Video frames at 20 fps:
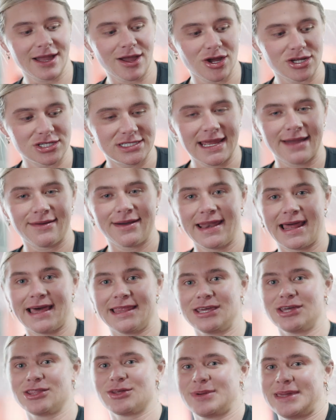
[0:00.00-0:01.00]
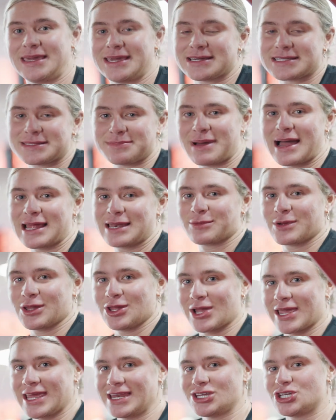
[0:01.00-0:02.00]
got shouted at the other week because mine were
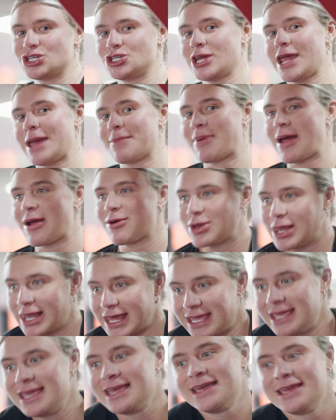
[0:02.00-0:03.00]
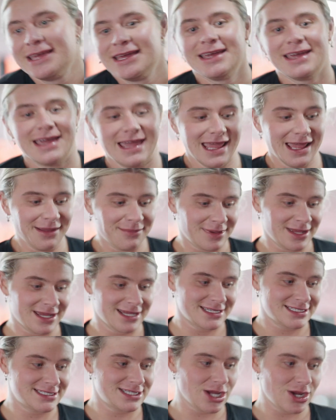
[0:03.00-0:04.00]
looking shit apparently.
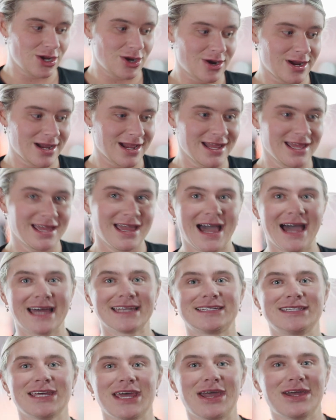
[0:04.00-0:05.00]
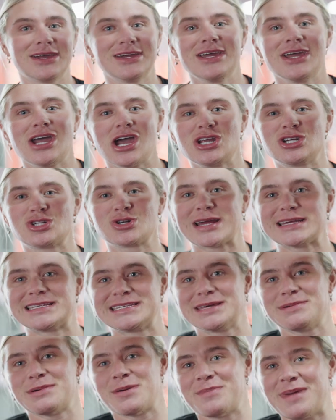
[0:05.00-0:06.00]
So had to
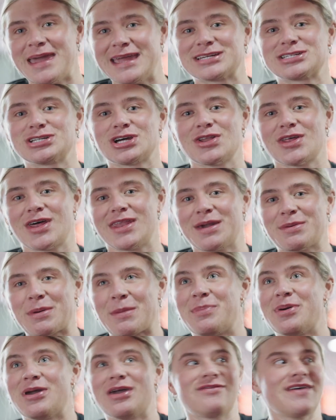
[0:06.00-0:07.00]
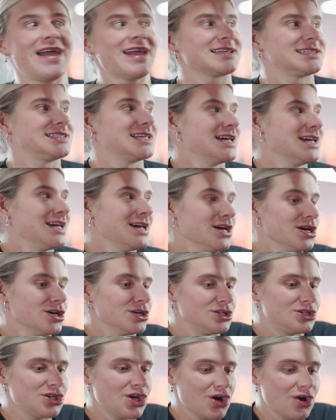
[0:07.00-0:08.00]
address them and make sure that they were perfect.
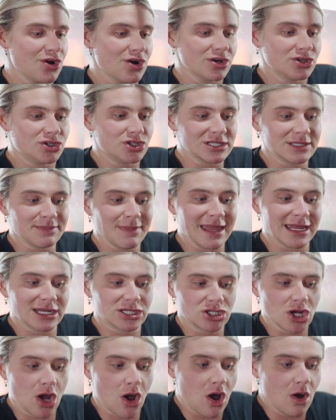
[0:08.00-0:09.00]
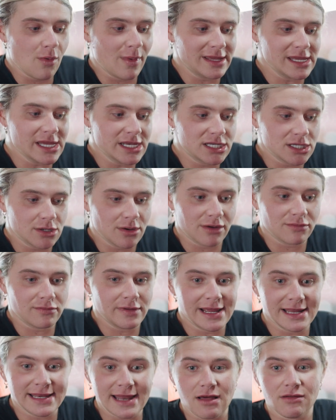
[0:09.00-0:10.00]
So just make sure when you do a
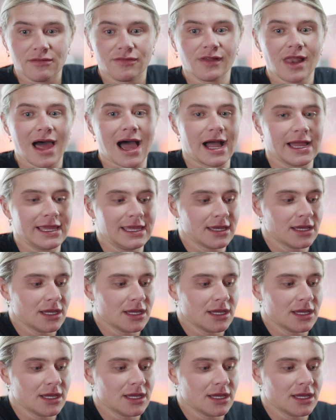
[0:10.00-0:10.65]
rear delt fly